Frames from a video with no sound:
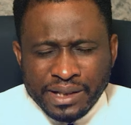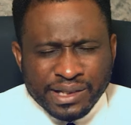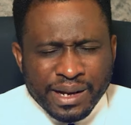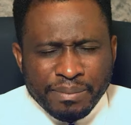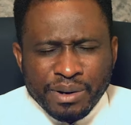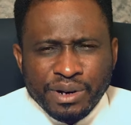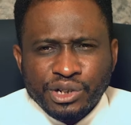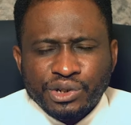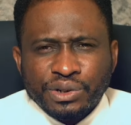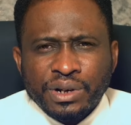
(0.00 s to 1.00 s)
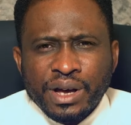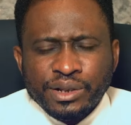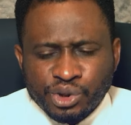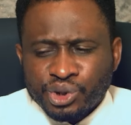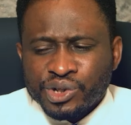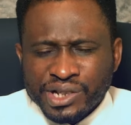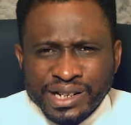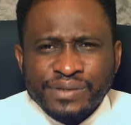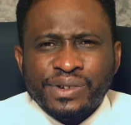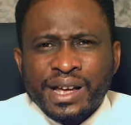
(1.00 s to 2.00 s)
It's an aberration to just
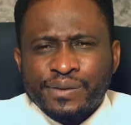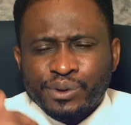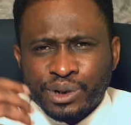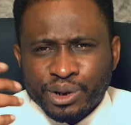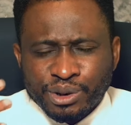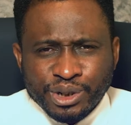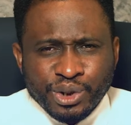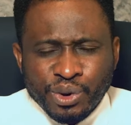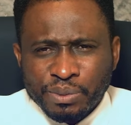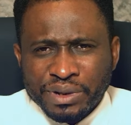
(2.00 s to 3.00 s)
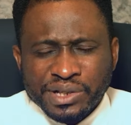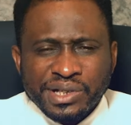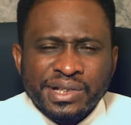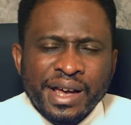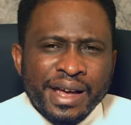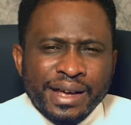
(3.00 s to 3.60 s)
live life on a continual basis.